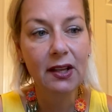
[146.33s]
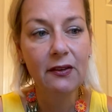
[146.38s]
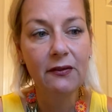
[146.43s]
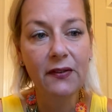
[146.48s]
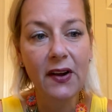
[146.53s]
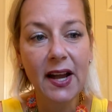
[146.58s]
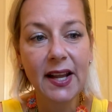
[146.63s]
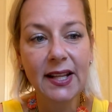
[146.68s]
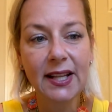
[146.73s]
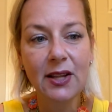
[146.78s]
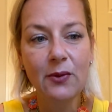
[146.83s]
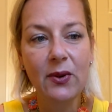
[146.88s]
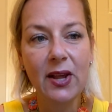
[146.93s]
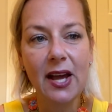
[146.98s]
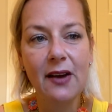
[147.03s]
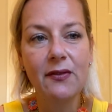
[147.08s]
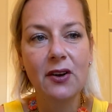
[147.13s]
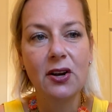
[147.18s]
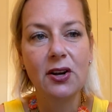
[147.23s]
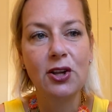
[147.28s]
Finally, we
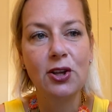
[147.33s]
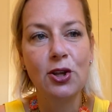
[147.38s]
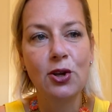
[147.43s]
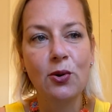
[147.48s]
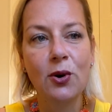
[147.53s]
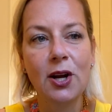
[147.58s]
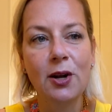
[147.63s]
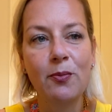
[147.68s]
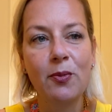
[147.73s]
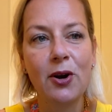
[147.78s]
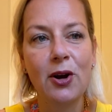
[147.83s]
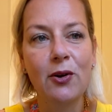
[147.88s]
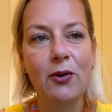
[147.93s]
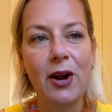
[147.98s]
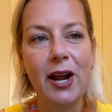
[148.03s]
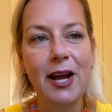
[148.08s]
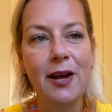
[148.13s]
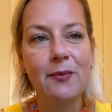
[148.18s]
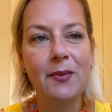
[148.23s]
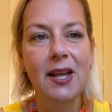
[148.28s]
have our New York
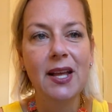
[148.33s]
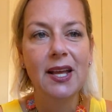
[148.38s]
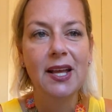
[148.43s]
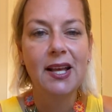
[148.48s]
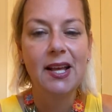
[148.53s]
program.